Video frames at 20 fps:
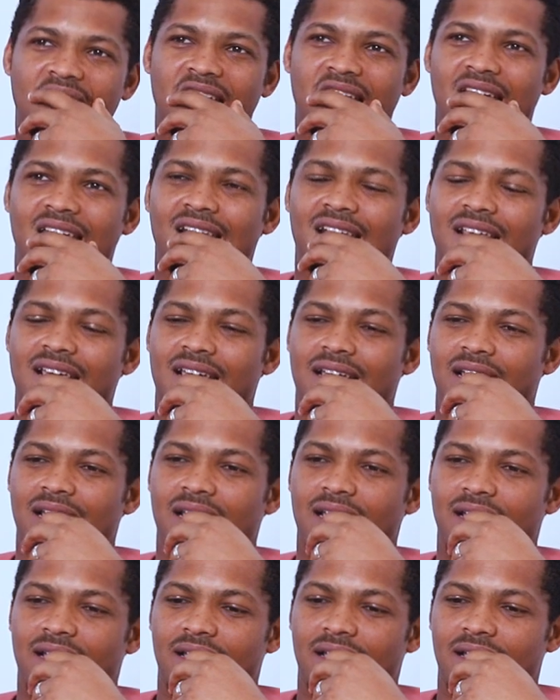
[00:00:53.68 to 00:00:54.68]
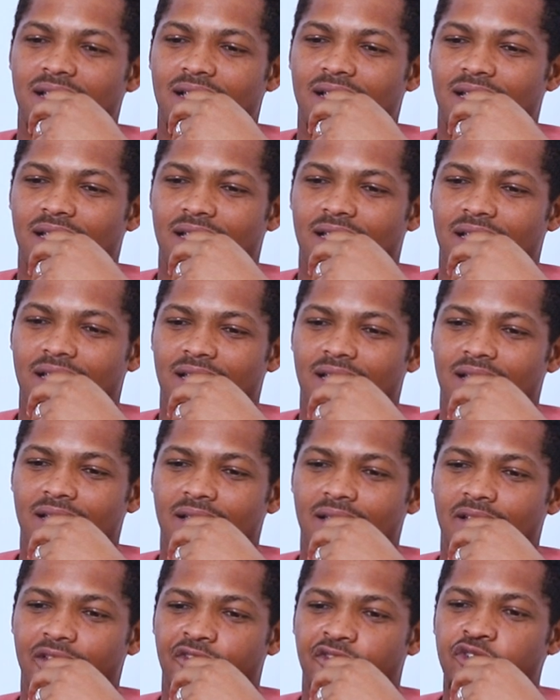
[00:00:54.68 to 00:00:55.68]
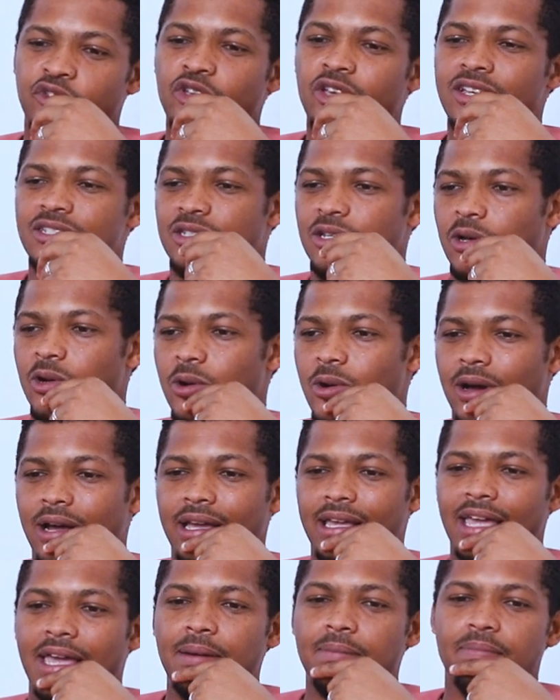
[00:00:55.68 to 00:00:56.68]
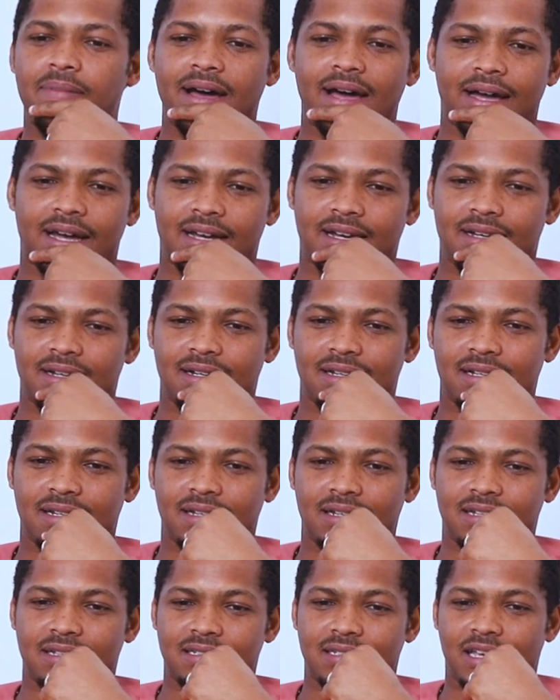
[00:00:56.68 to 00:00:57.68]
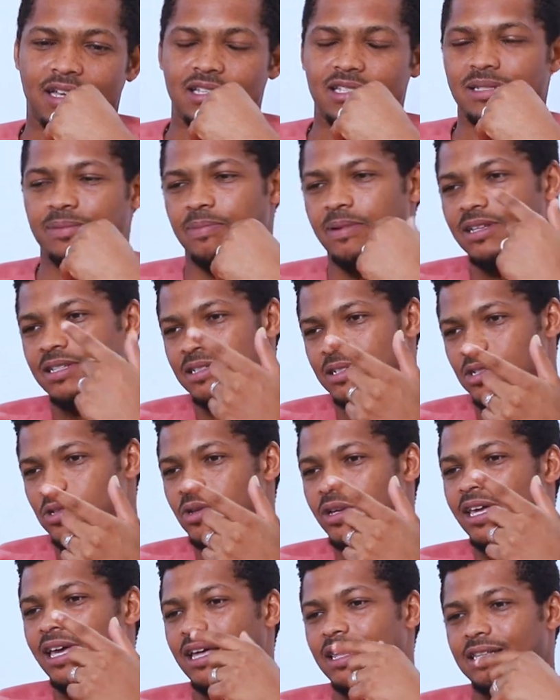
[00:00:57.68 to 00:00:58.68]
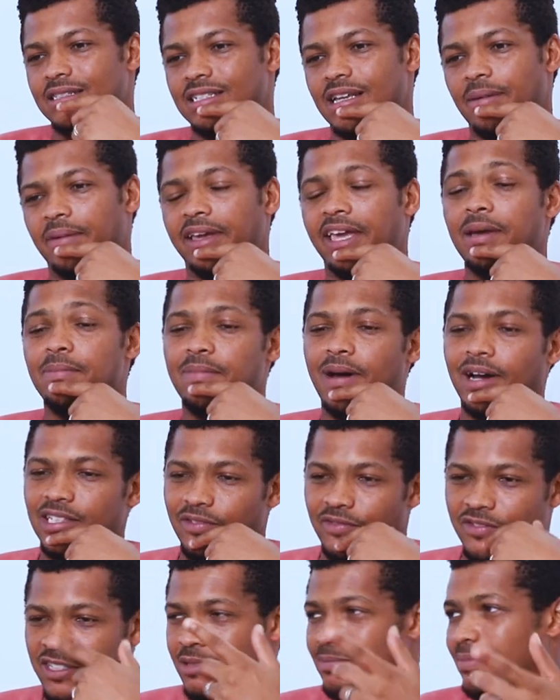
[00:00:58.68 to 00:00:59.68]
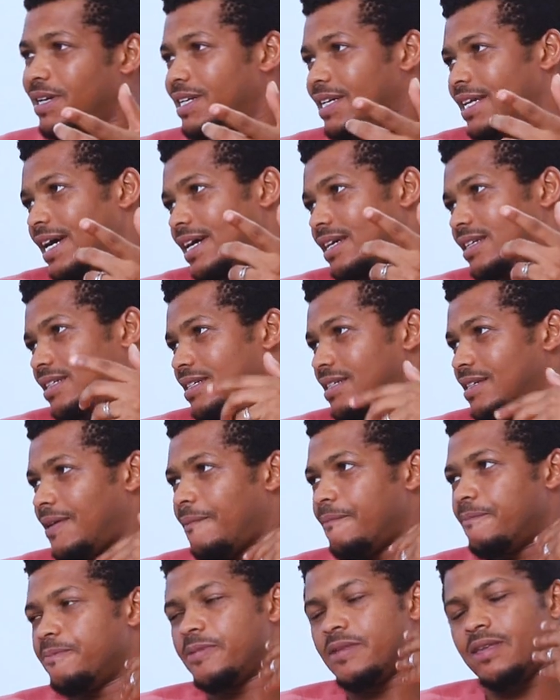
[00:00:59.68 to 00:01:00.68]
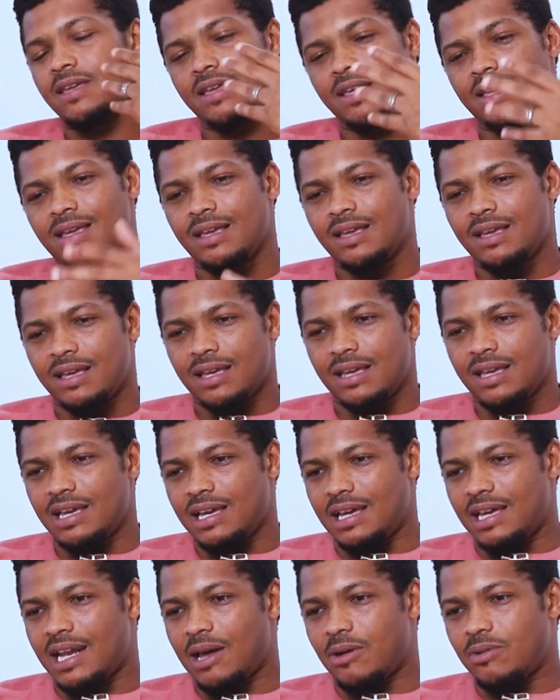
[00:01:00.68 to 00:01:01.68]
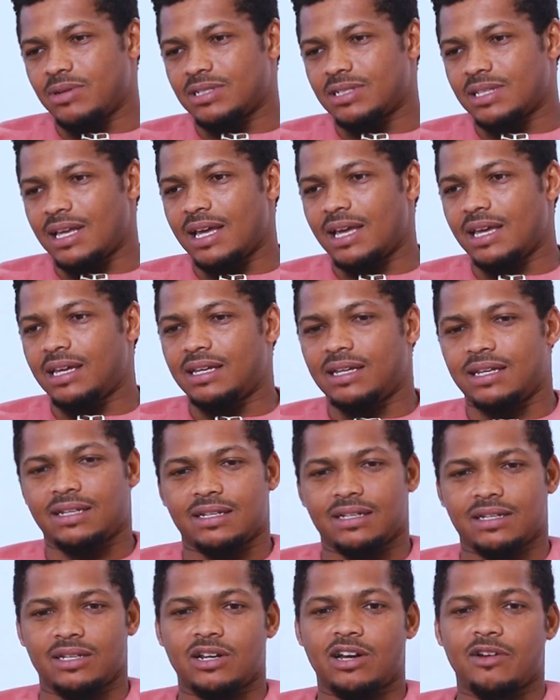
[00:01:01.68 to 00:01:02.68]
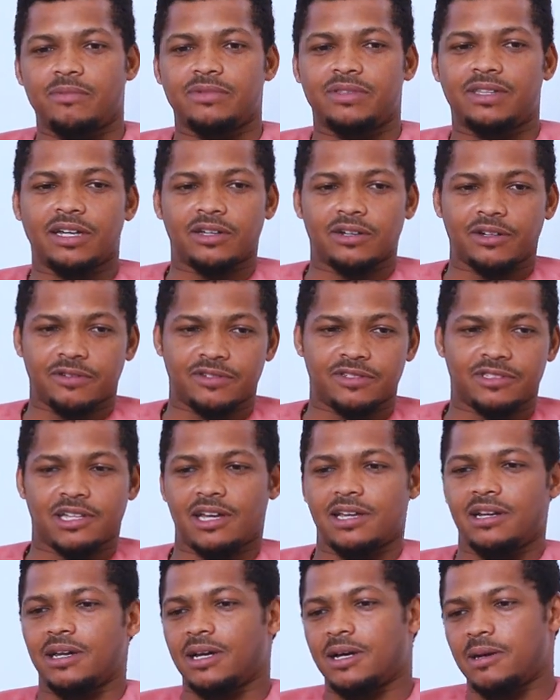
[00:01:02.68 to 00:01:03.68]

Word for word: and uh, a few years ago I came back because I was based in the UK at the time. I came back to visit my dad. Okay. And I was like, you know, I'm thinking of starting a